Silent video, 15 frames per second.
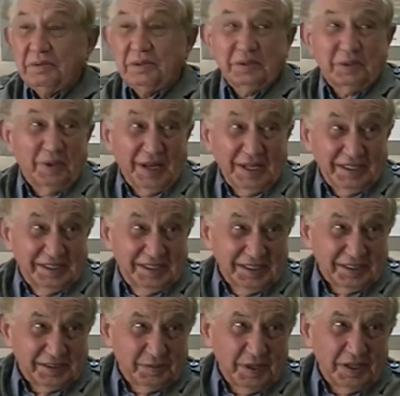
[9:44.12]
But it was quite
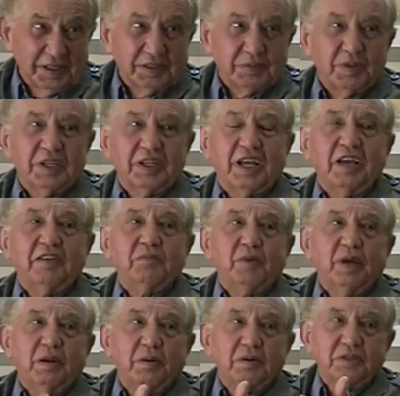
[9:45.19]
an experience. But it
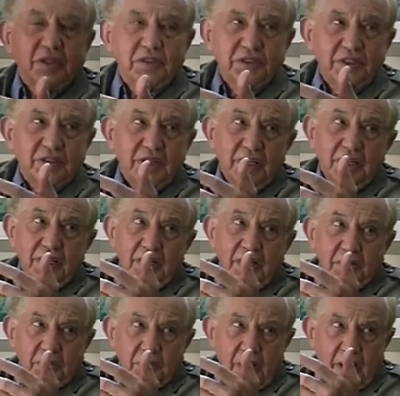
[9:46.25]
gave me such a,
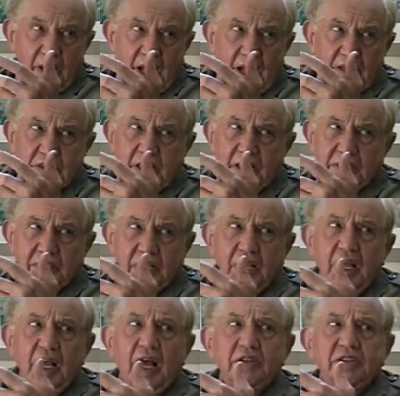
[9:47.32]
how should I
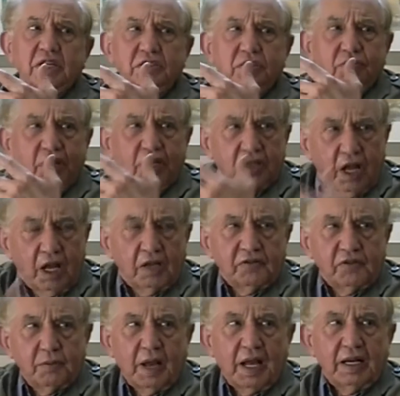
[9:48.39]
say, such a
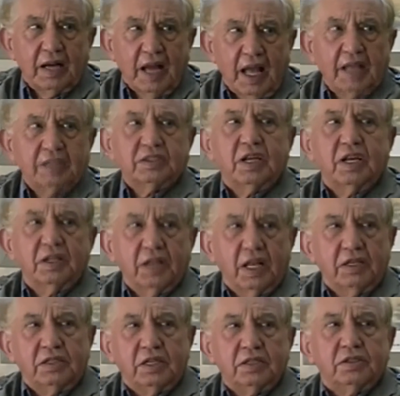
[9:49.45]
regard for my lads.
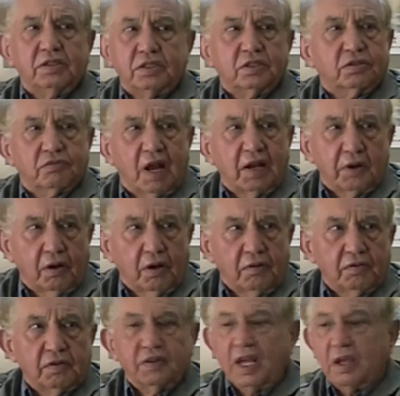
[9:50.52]
They didn't just run
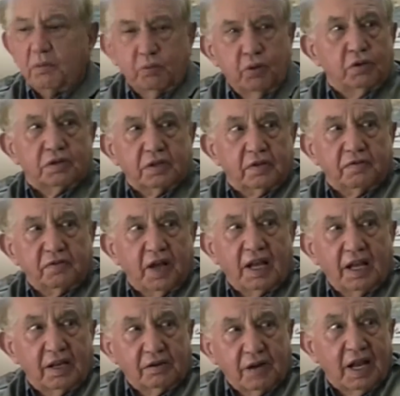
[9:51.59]
off, they put the
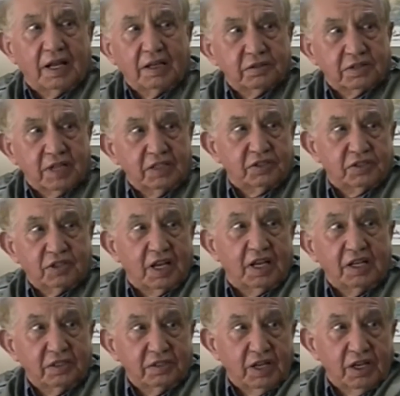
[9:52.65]
fire out. They
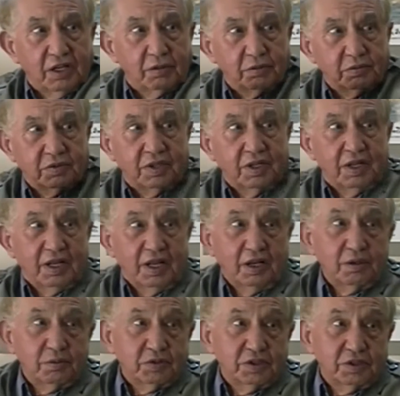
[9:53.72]
stayed and helped
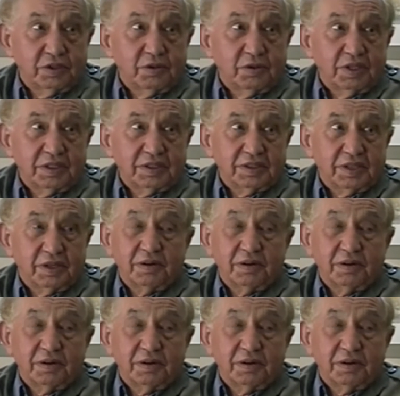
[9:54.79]
to do it.